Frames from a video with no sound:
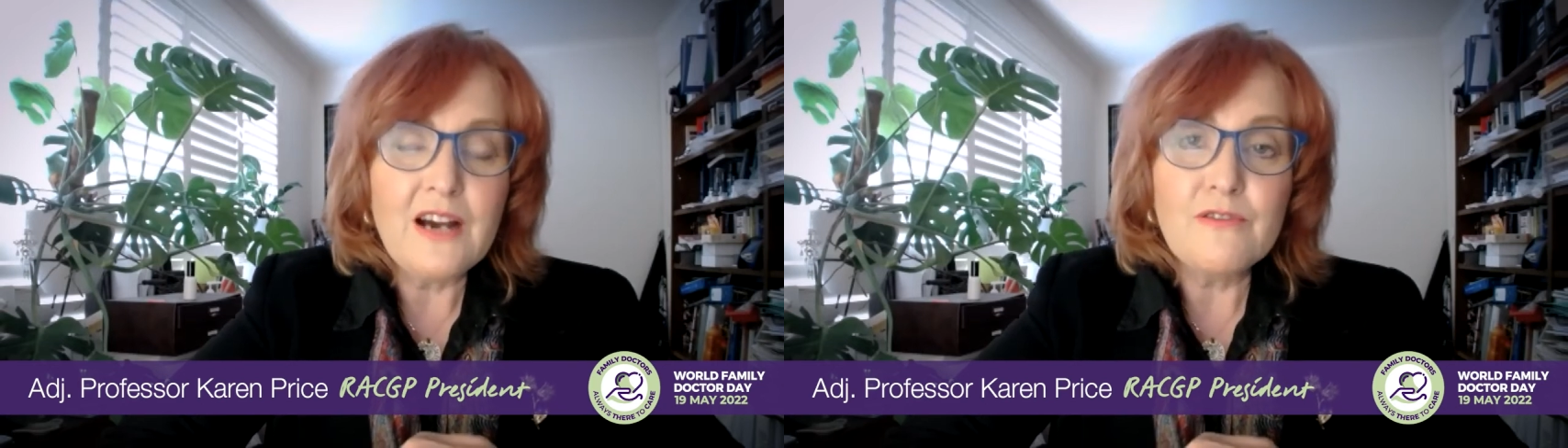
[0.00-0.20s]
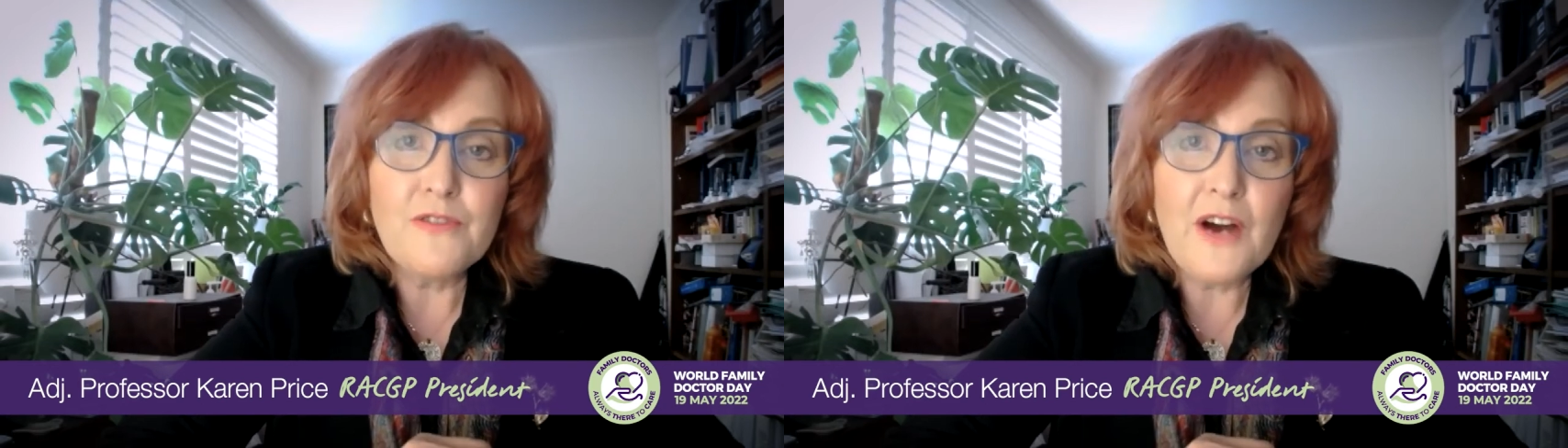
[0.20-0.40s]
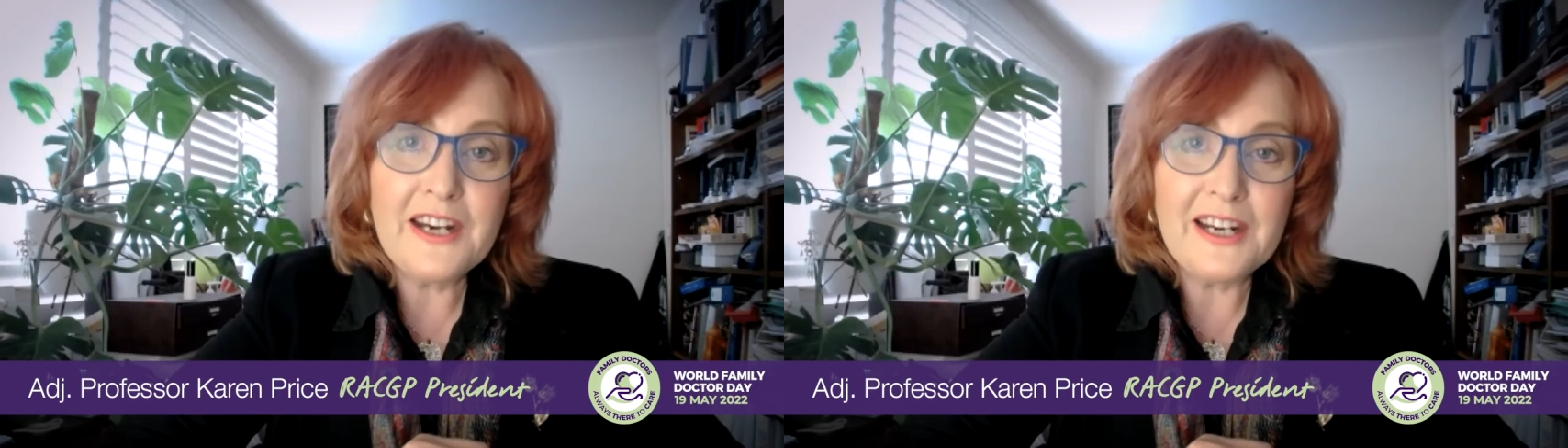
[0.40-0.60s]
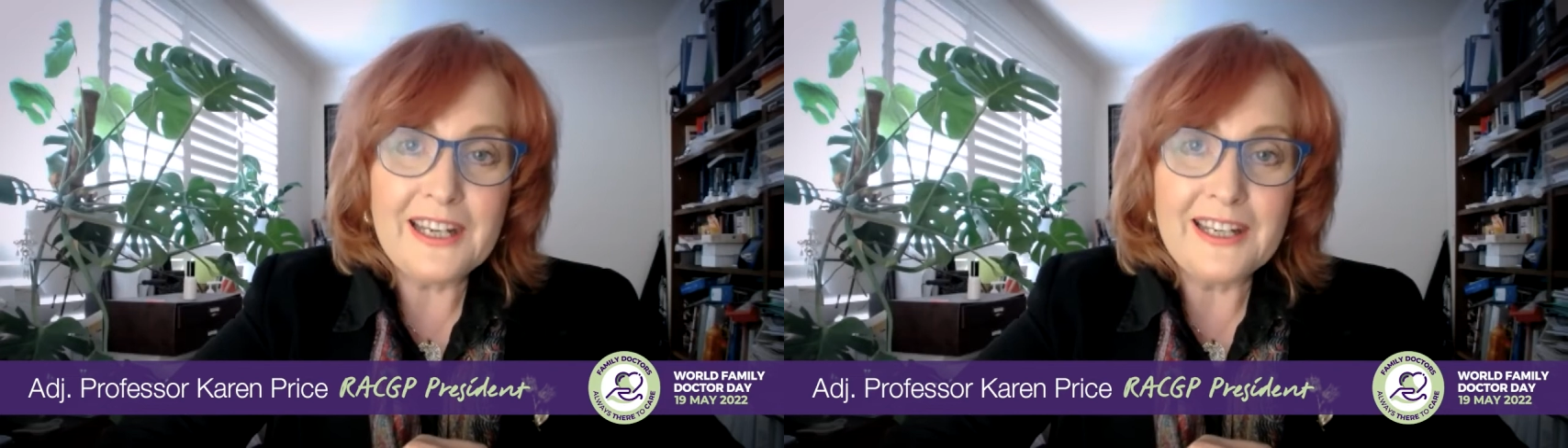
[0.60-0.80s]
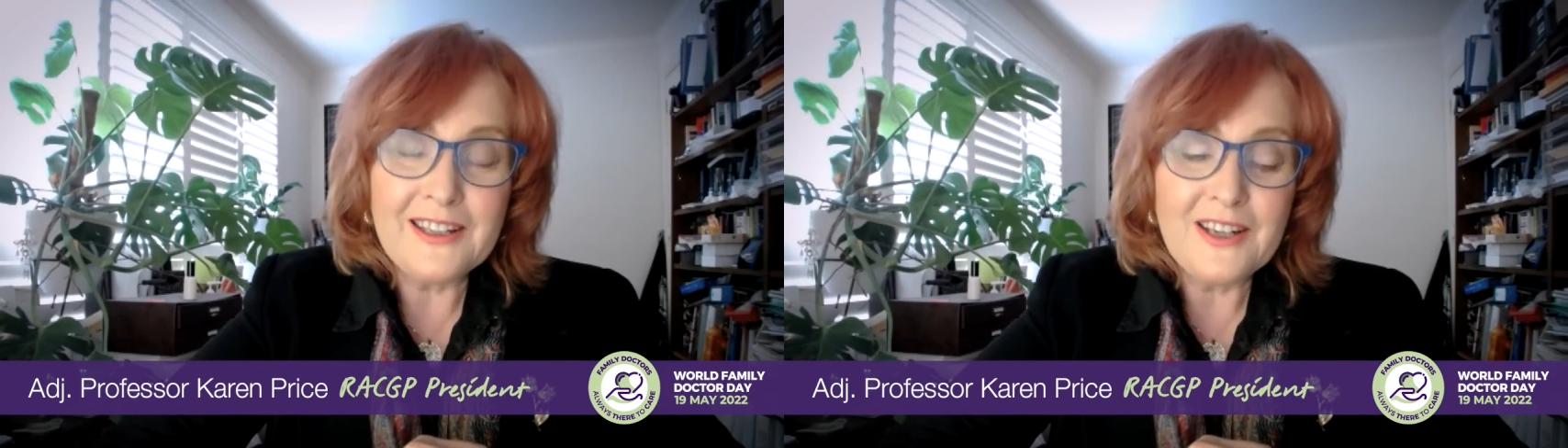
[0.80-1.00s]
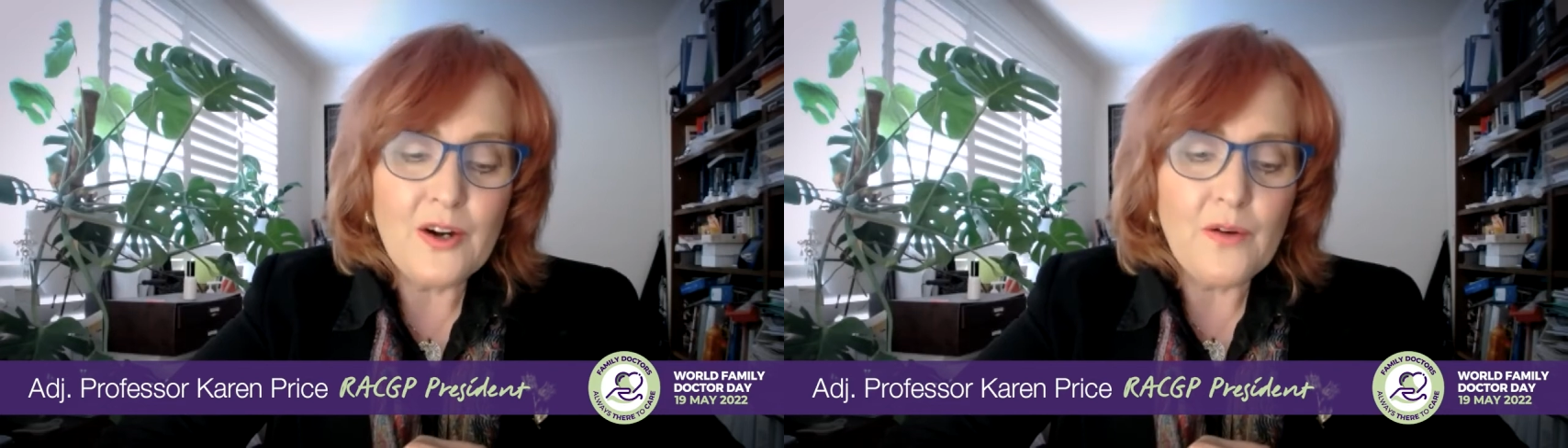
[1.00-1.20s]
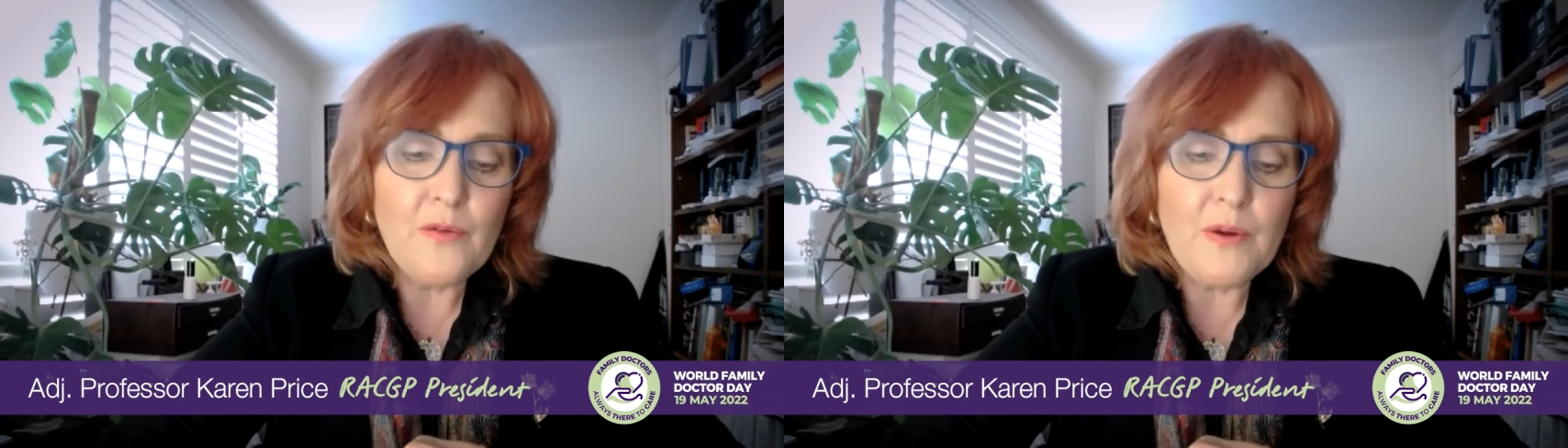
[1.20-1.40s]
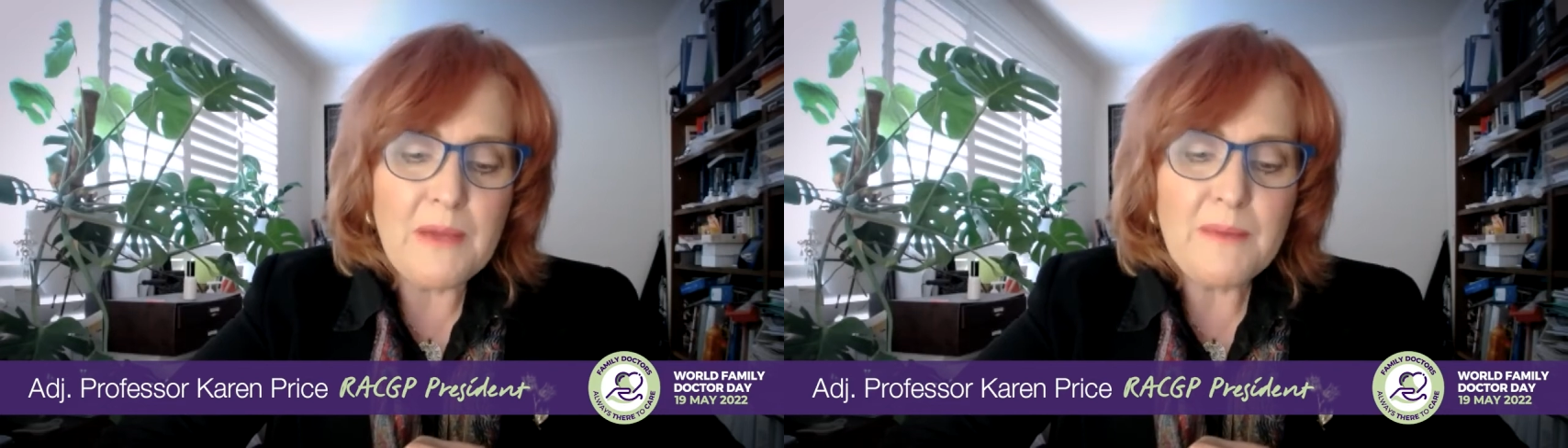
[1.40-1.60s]
Finally,
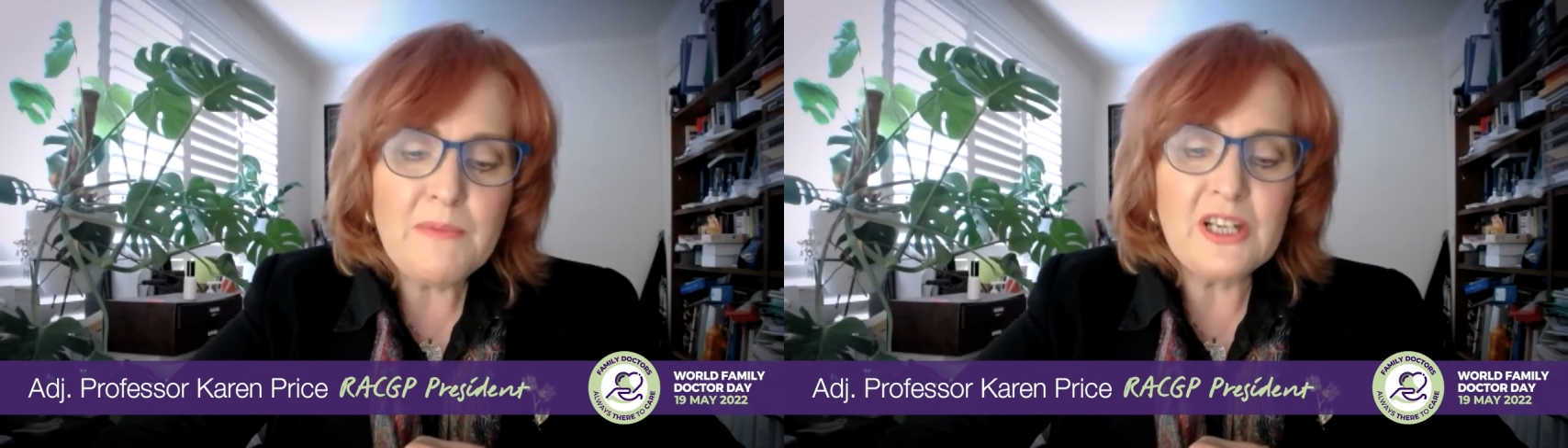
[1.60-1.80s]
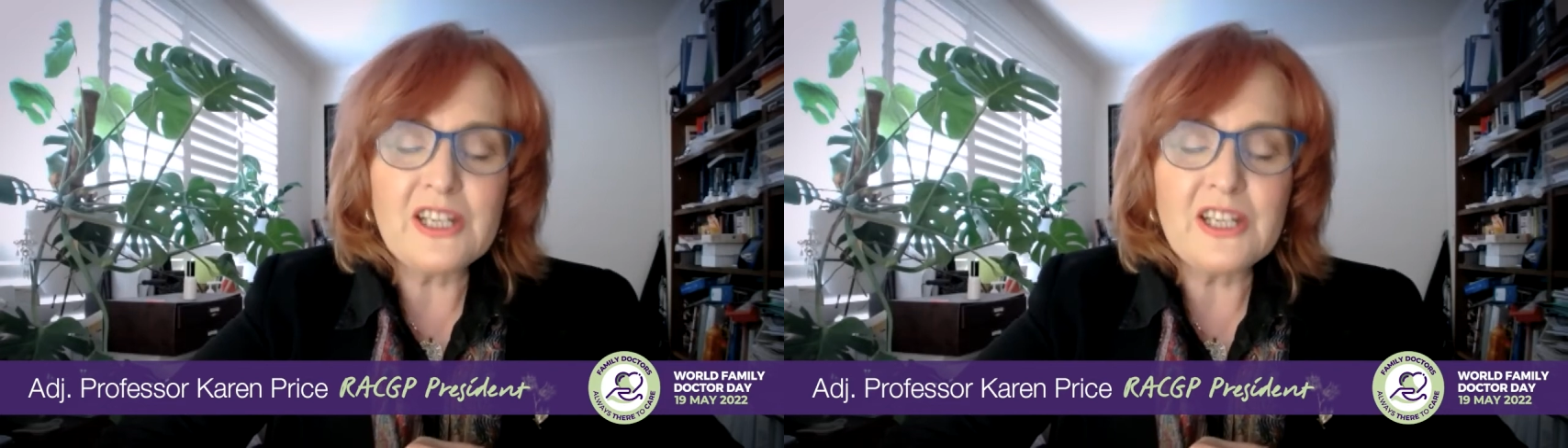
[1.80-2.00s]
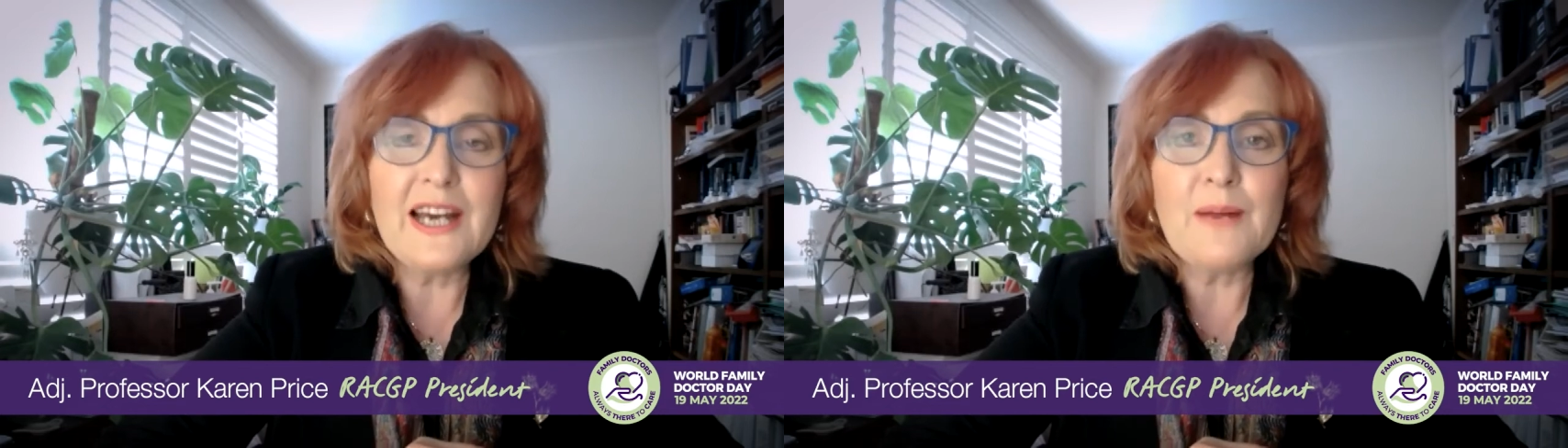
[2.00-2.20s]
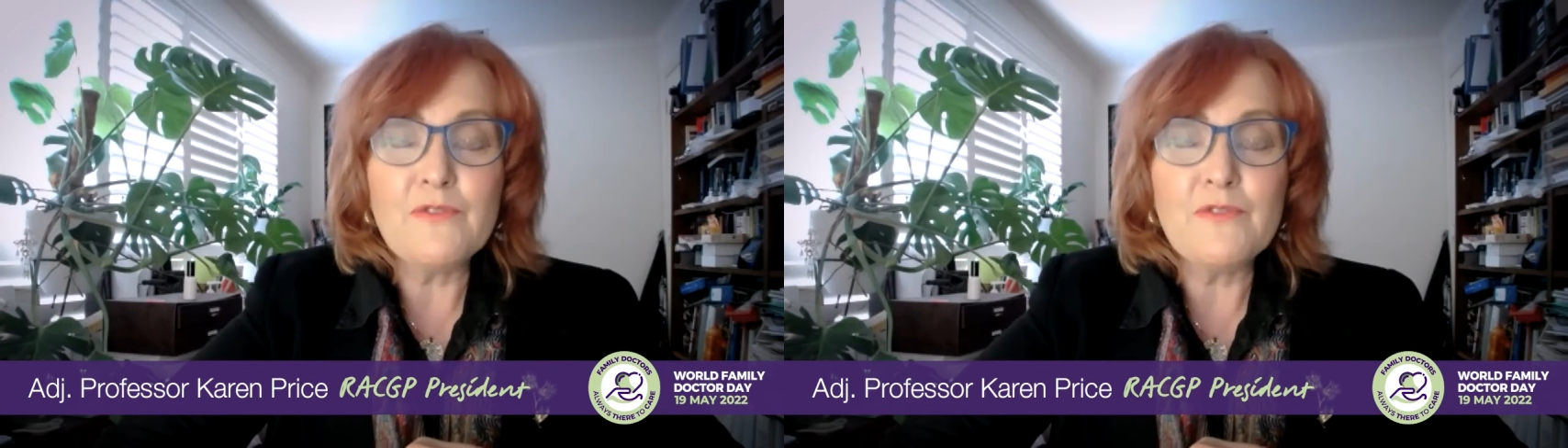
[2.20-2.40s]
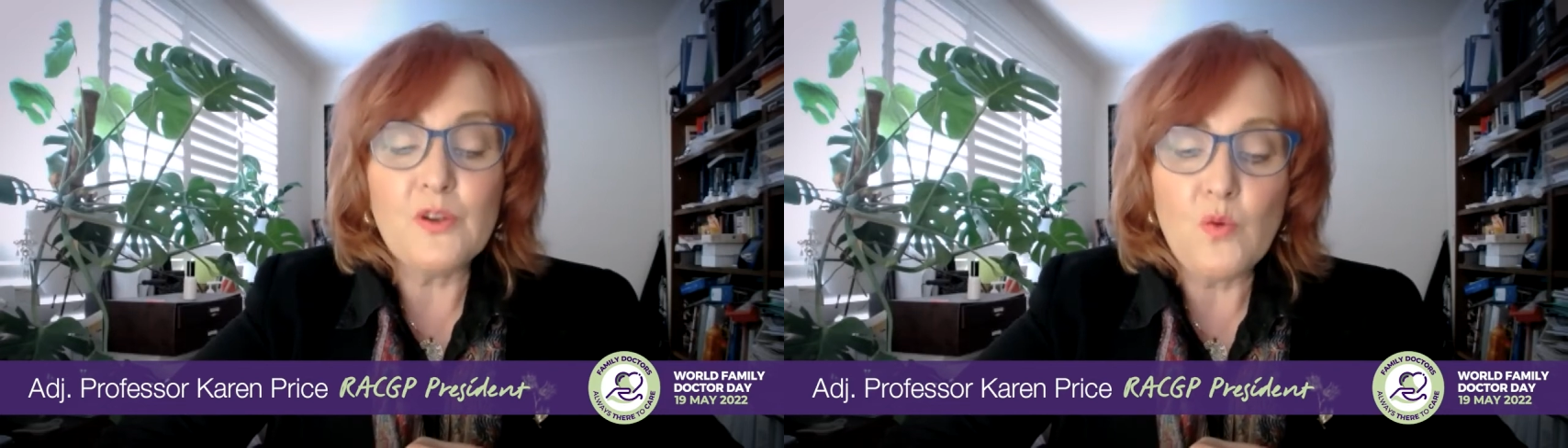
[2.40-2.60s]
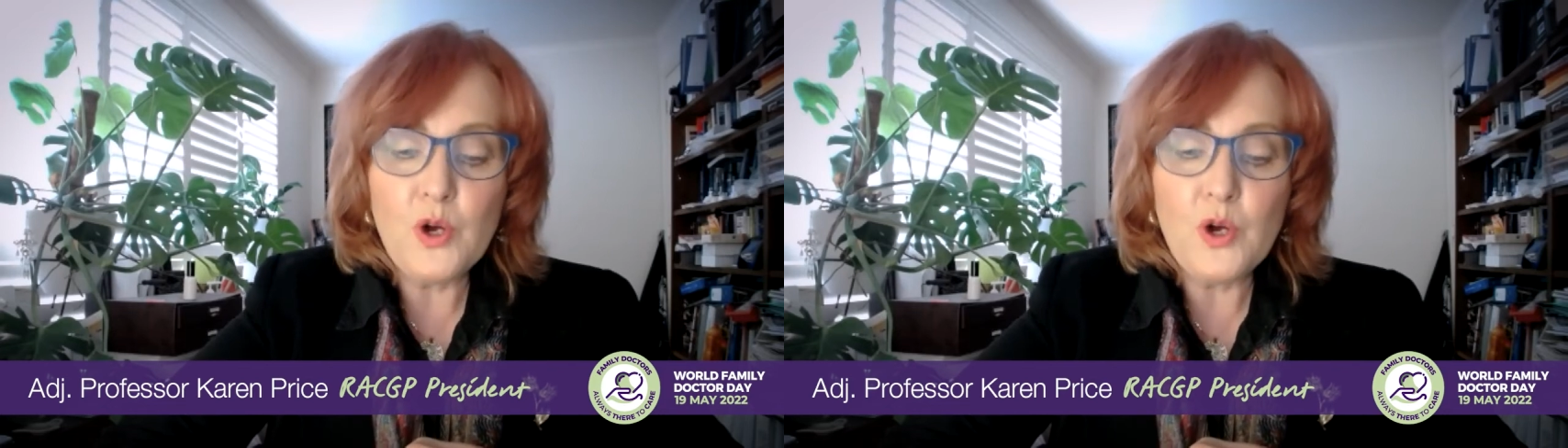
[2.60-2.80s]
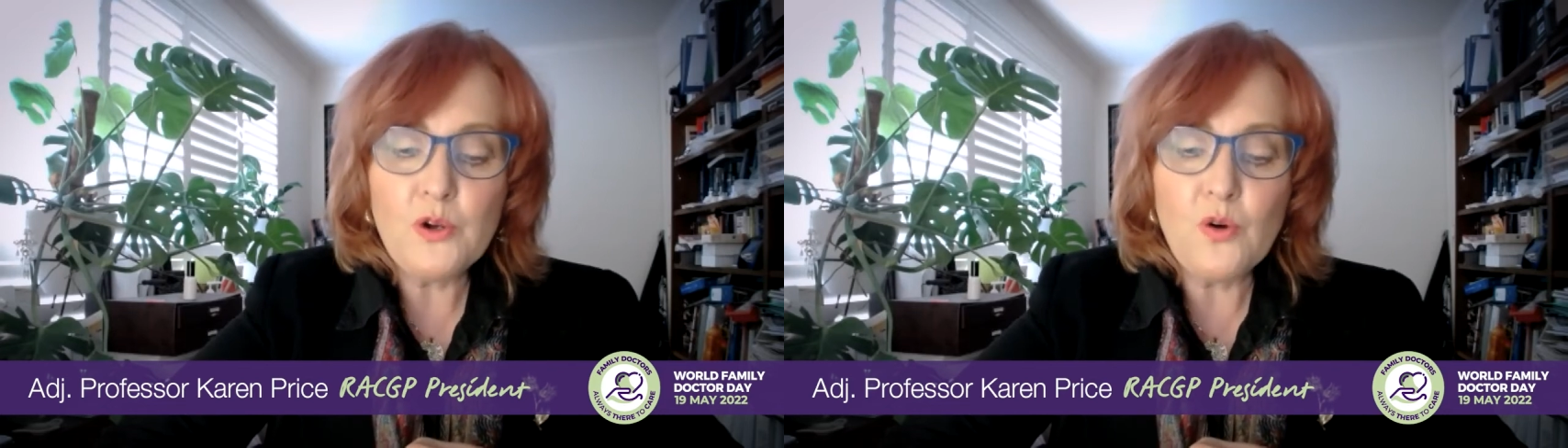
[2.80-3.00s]
remember to sign up for the World